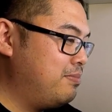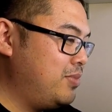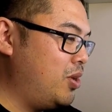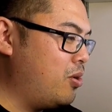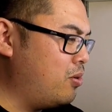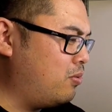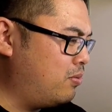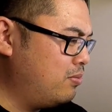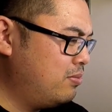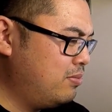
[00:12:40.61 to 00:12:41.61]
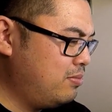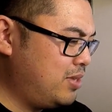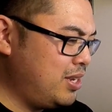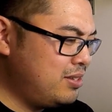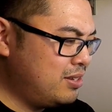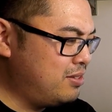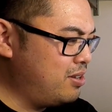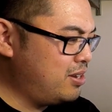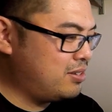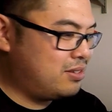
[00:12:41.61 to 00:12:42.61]
Yo, these are
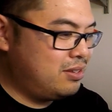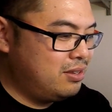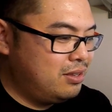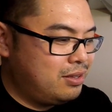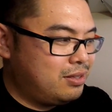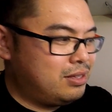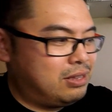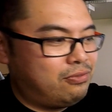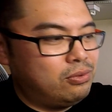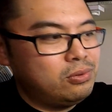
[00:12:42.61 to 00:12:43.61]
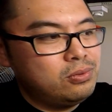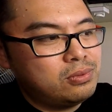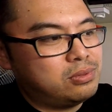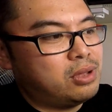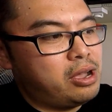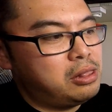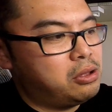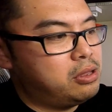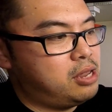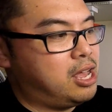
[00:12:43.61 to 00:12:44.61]
nice. Full
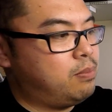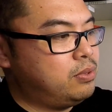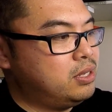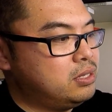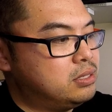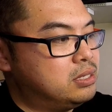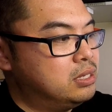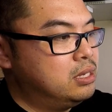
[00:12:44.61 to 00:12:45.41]
nylon uppers.